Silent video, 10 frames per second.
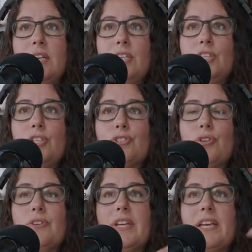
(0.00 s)
You, you're
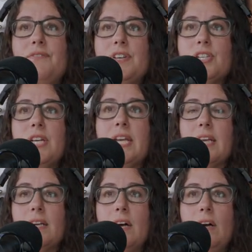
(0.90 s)
sort of like
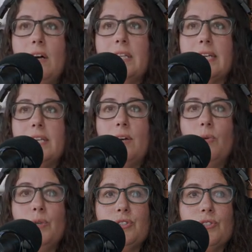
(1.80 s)
envisioning, oh, like, you know,
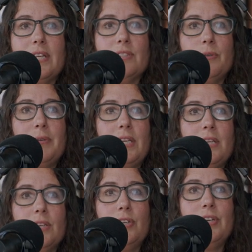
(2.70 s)
Worcester has so
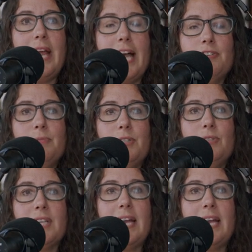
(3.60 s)
many good attributes,